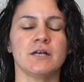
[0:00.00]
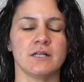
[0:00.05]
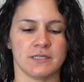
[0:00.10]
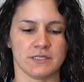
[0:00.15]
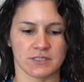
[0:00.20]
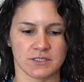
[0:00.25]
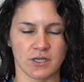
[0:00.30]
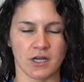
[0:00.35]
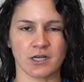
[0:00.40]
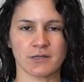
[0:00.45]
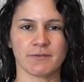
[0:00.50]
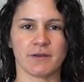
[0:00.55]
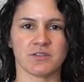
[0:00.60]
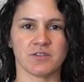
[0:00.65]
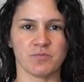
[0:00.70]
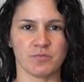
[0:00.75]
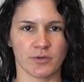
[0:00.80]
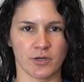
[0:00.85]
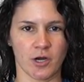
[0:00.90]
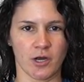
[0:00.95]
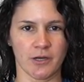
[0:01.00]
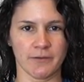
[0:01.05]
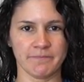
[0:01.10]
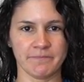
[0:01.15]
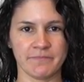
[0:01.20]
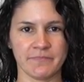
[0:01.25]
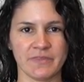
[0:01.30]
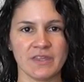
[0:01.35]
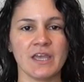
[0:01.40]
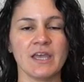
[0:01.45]
Let's talk about the
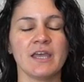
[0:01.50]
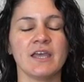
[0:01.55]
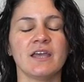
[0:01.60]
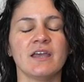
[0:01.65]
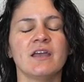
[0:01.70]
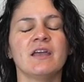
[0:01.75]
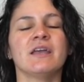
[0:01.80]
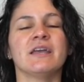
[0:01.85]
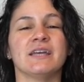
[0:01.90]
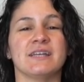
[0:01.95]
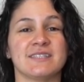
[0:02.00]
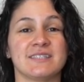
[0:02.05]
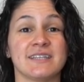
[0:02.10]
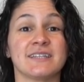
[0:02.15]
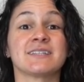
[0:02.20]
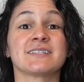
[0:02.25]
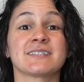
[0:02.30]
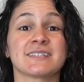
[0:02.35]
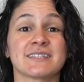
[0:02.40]
bra. It's in a